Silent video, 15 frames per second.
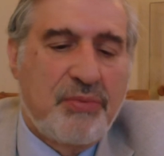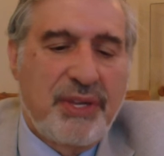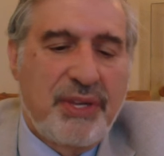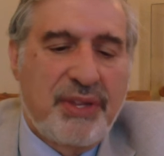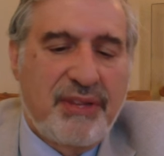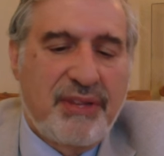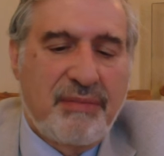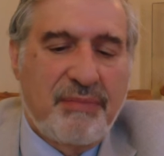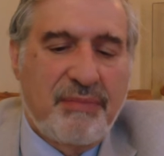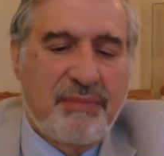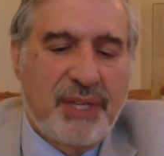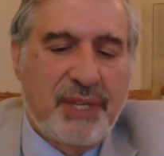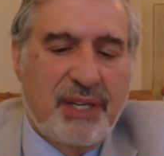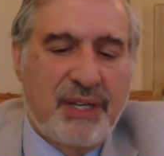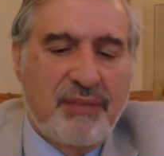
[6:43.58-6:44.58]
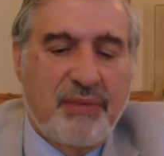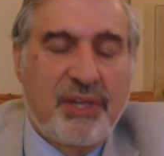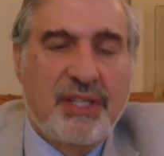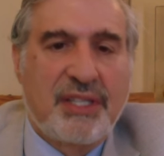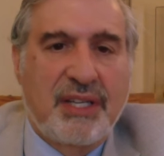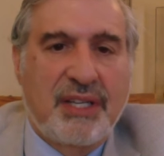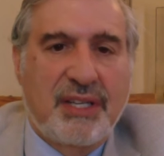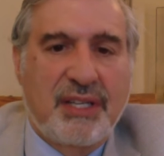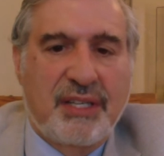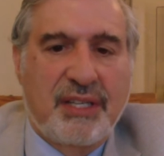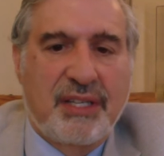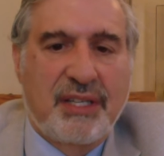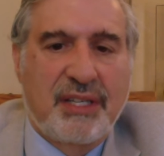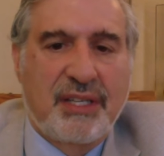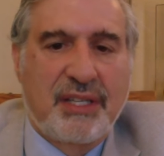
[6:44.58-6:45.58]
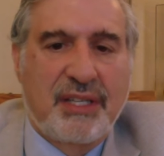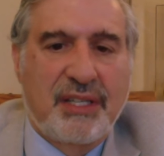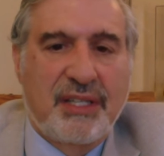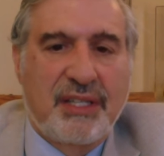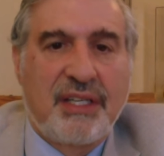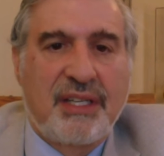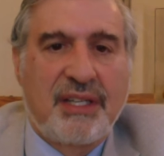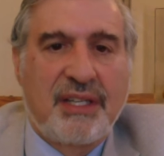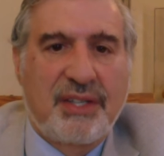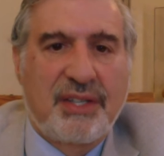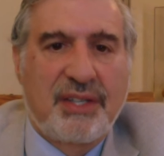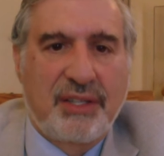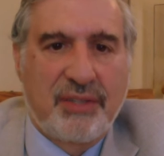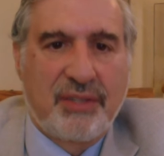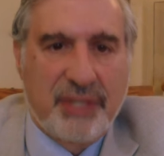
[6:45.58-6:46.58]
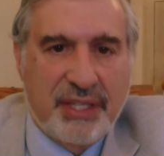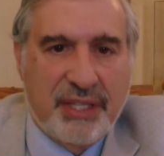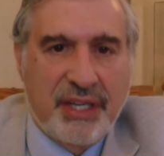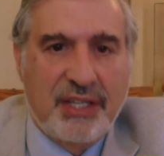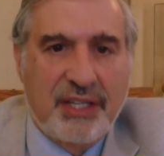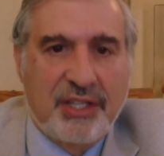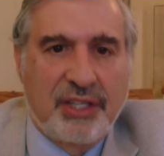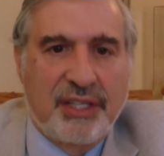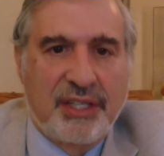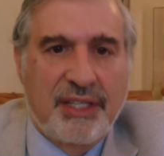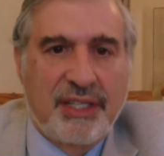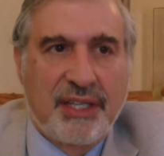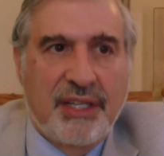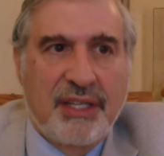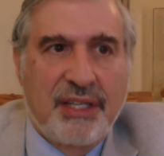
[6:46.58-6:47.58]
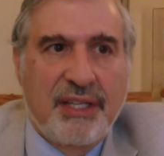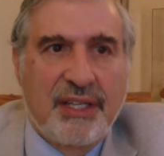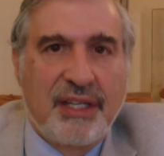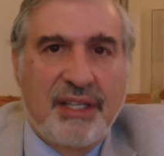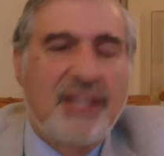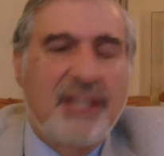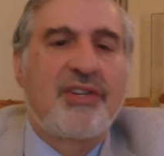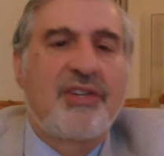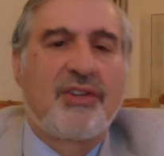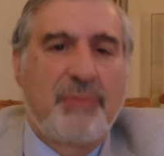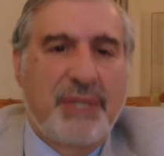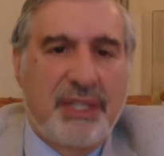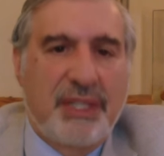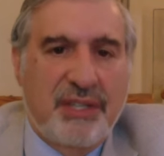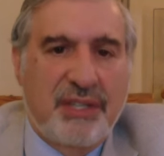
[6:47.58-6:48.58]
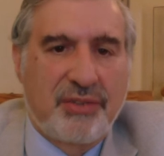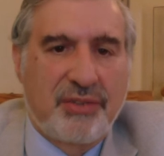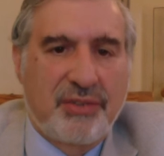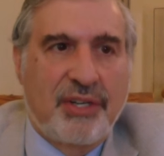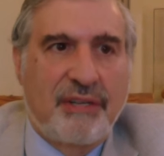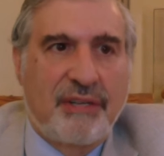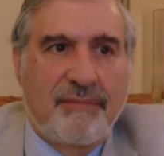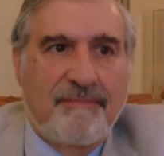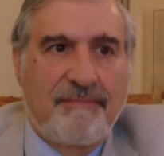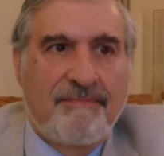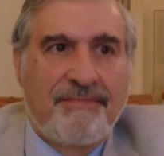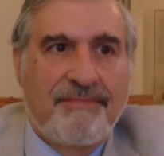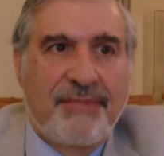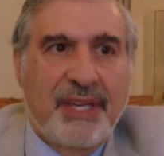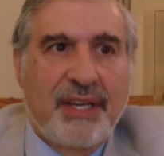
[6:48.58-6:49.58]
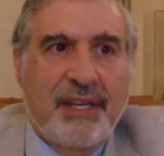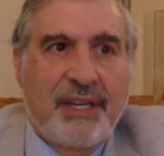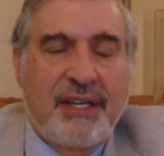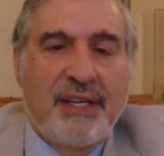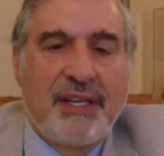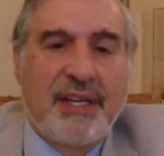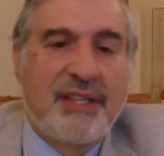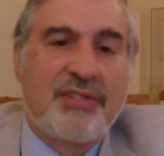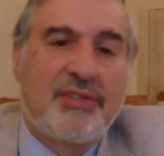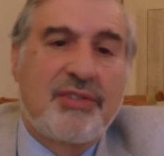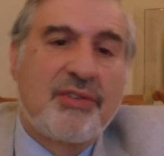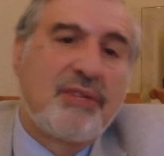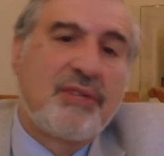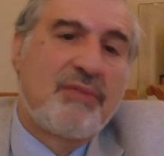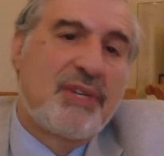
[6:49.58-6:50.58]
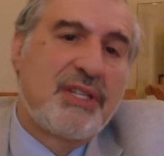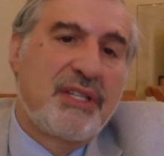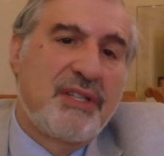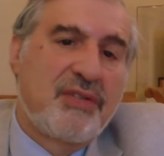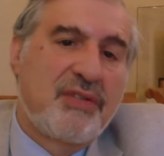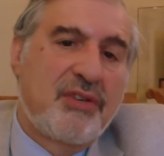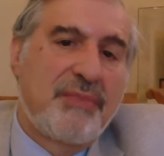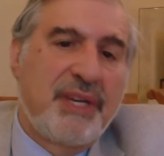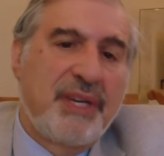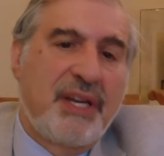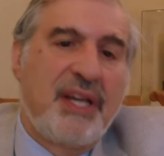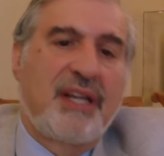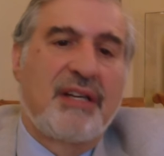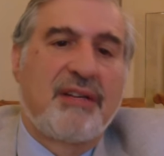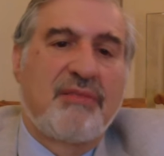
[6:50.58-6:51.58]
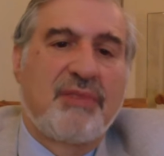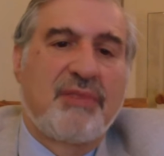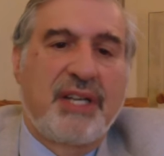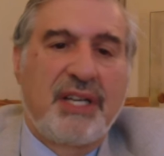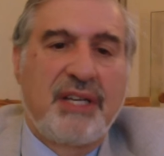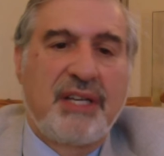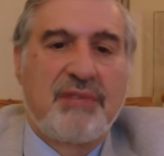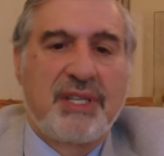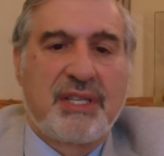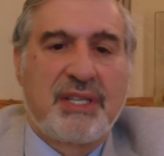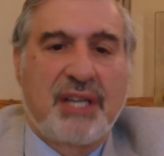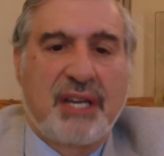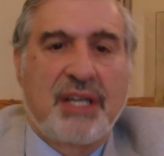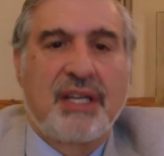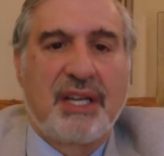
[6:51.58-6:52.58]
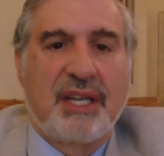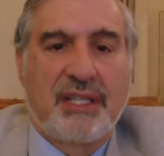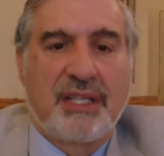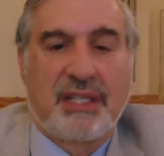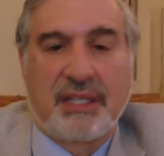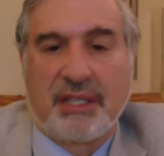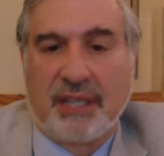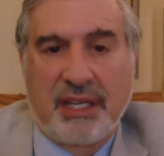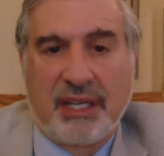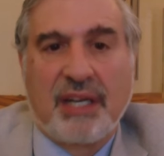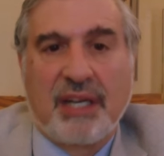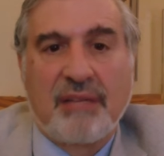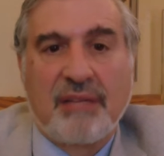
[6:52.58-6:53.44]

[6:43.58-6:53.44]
was with them once at a dinner in Los Angeles, and they told story. And the story was that Norm Mineta, when he was taken as a